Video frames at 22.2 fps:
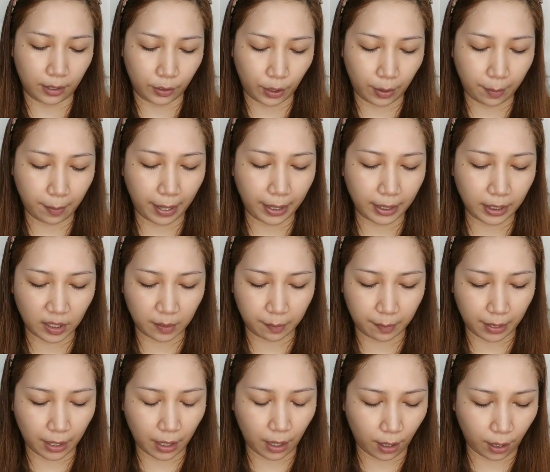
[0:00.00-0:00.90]
This
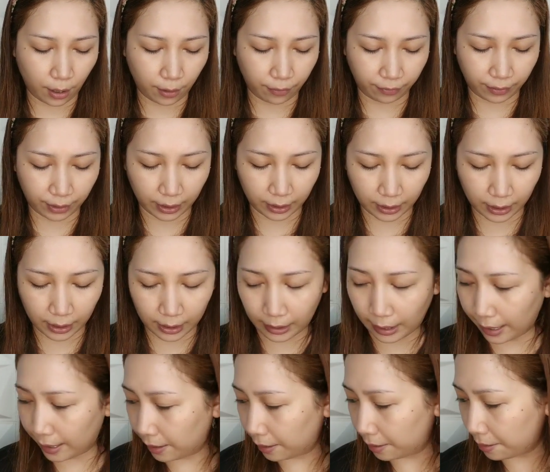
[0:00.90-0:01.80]
reminds me of the
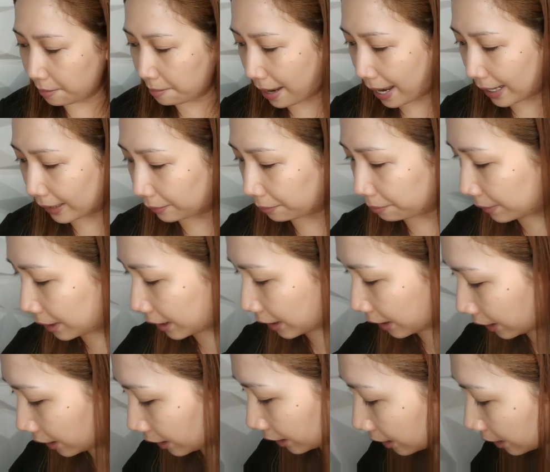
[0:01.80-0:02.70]
Detail Matte
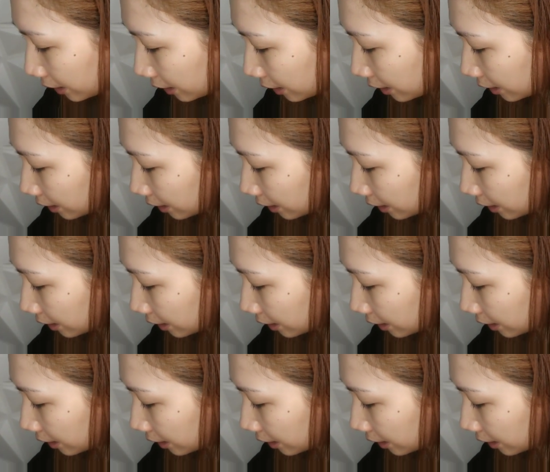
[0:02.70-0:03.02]
Me